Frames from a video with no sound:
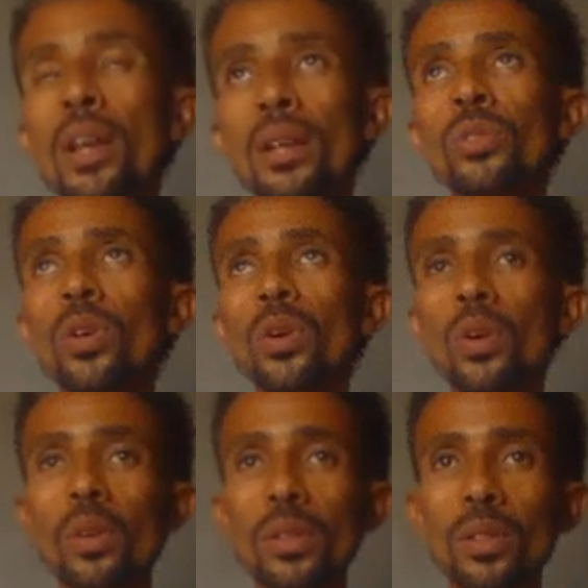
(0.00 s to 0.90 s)

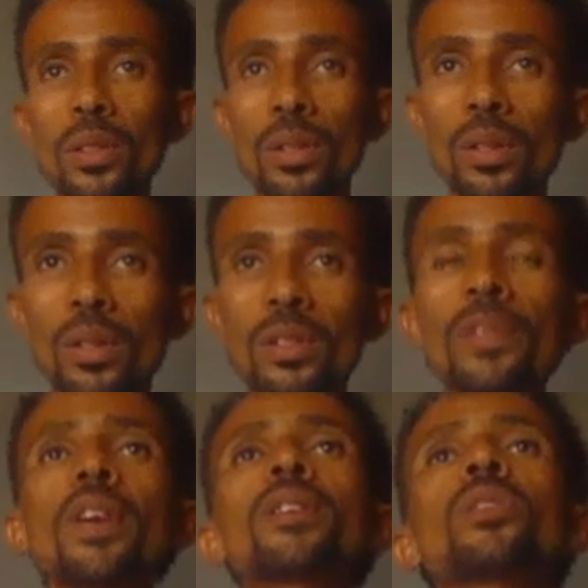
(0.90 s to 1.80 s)
So the
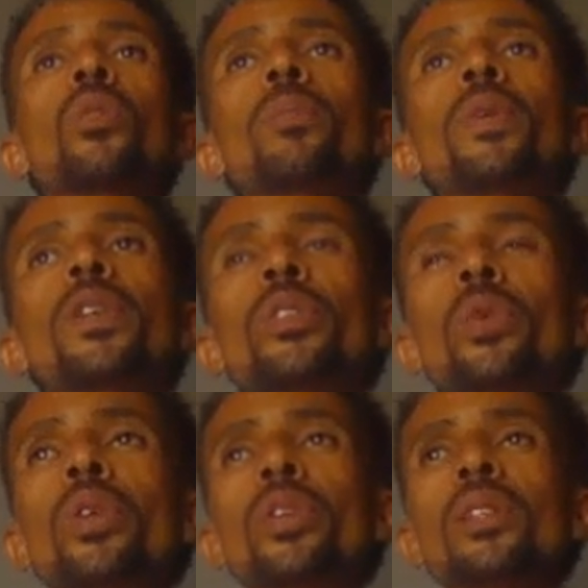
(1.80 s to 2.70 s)
first open
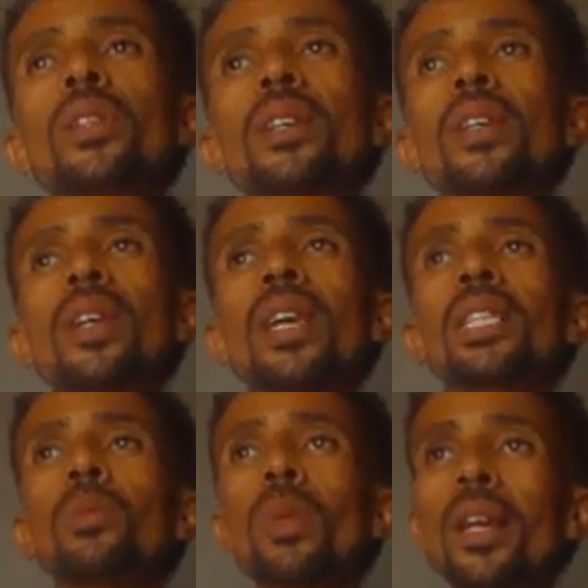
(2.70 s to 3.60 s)
issue is
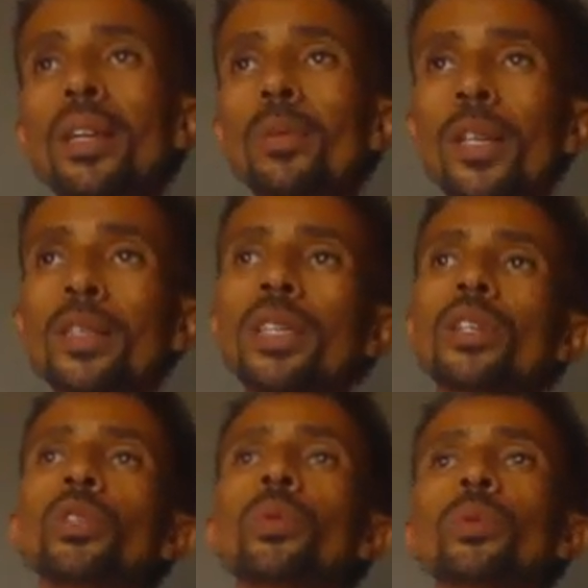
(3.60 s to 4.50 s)
explainability
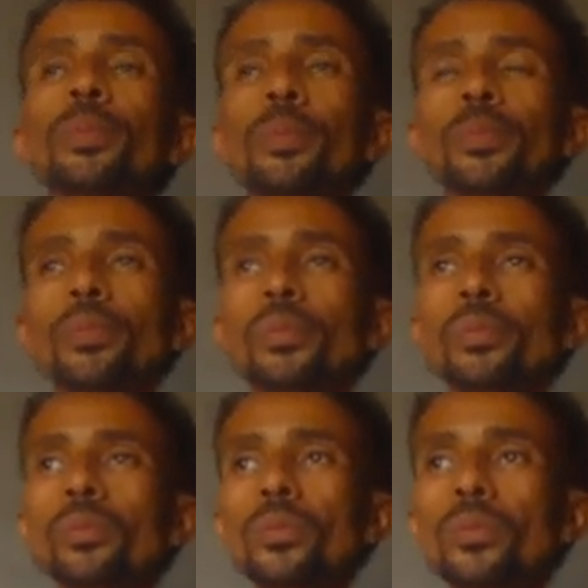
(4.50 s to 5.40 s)
issue.
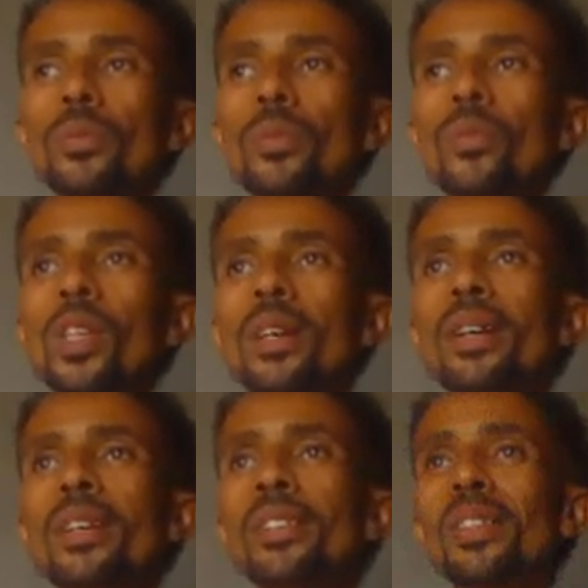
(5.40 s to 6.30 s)

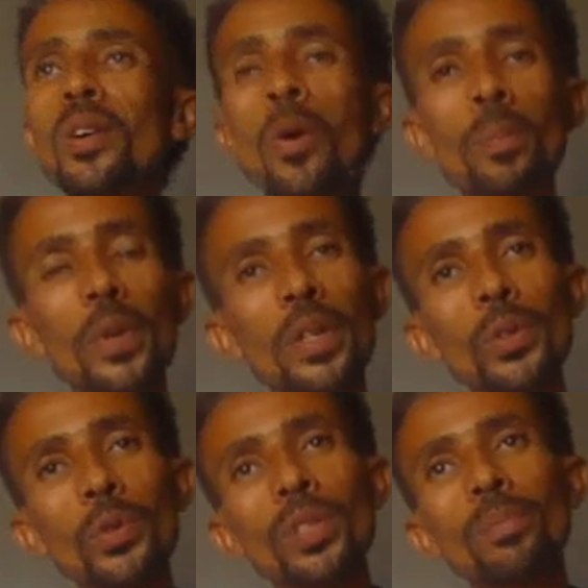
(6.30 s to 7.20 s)
The open
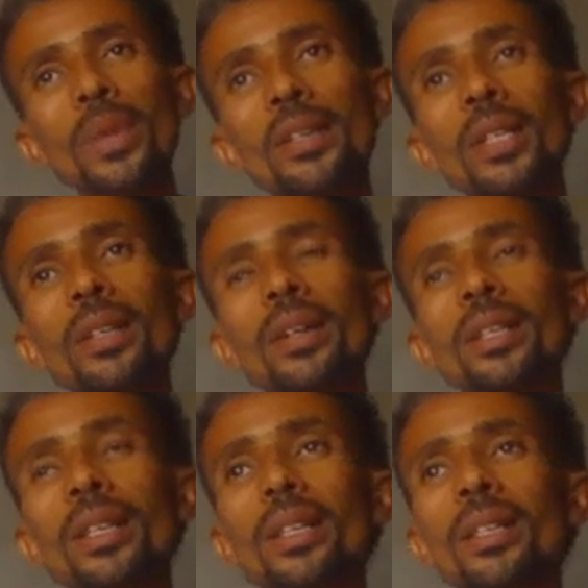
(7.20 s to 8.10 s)
issues in machine
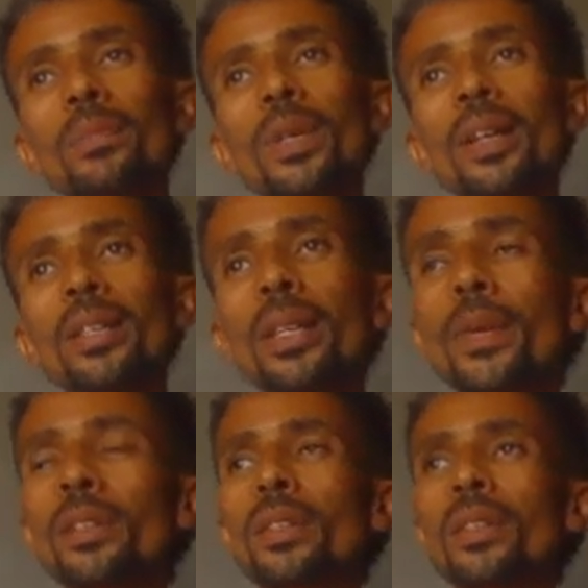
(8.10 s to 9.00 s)
learning and deep learning
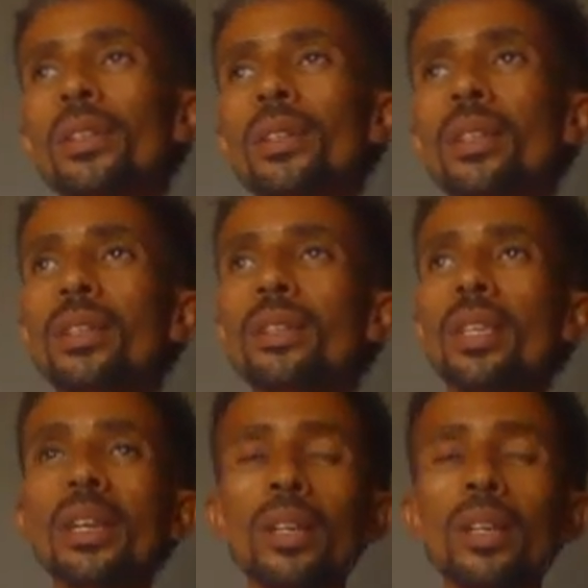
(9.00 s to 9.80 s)
based thing is